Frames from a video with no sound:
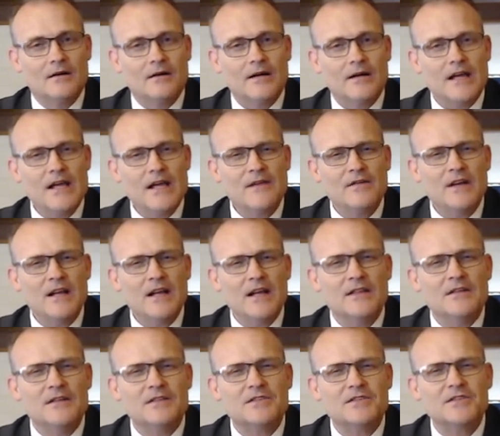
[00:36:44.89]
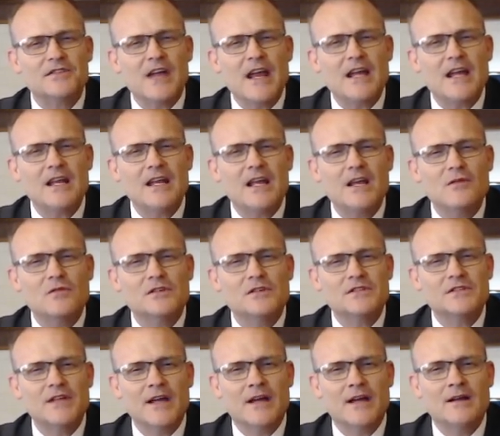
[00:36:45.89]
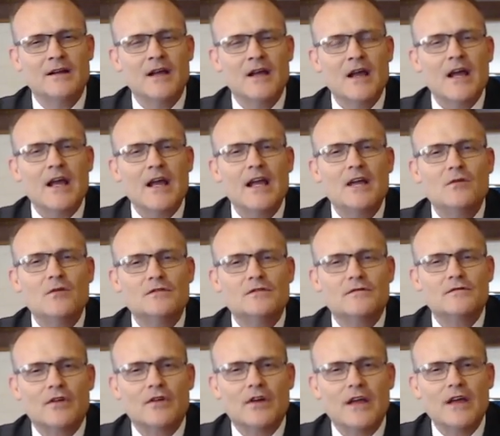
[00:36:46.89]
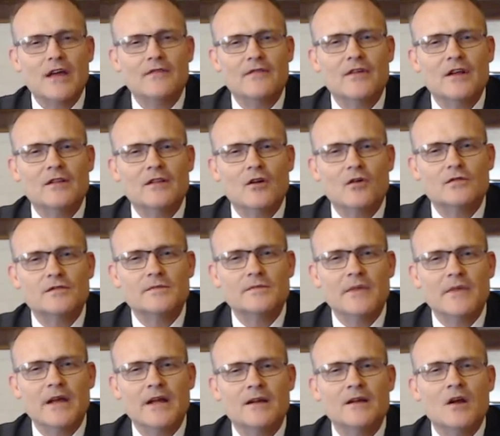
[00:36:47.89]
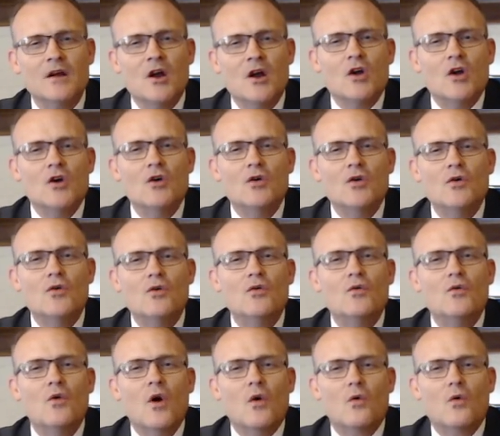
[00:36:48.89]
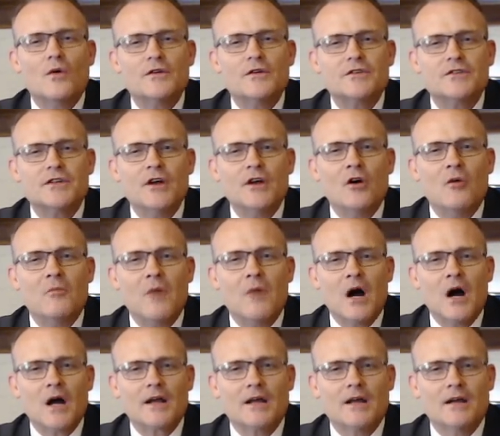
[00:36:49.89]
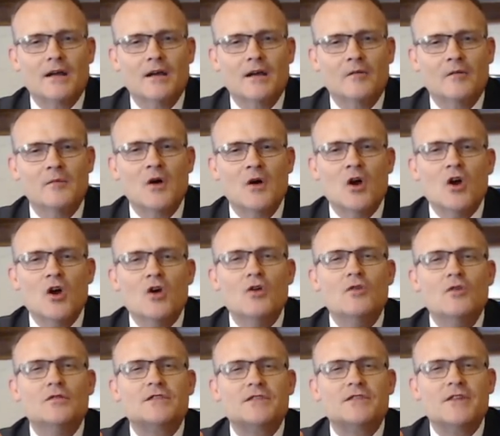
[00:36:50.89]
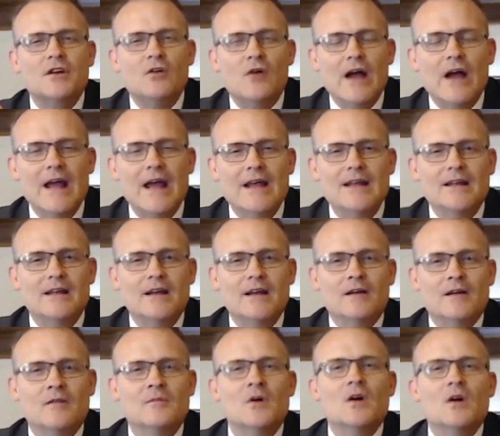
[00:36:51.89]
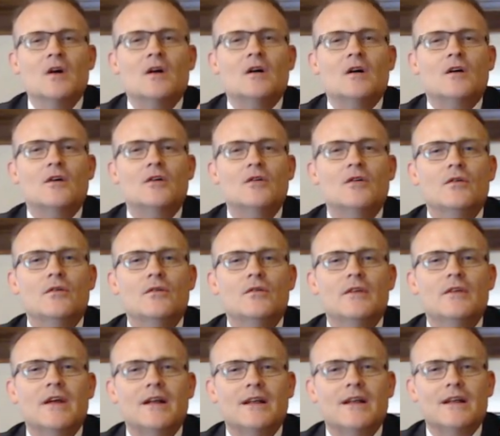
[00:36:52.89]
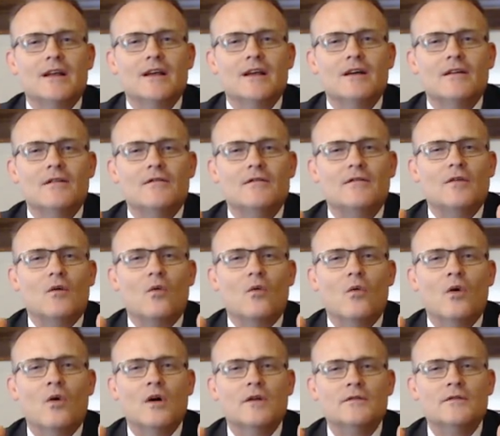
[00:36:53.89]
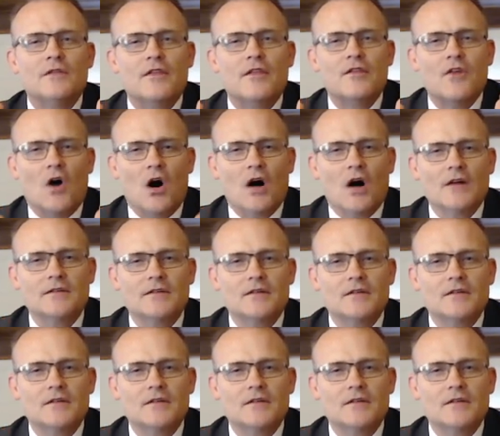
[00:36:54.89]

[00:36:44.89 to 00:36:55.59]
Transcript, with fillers: Even in the state he was in, he was forgiving those men who were still mocking him, who still hated him, who didn't give one thought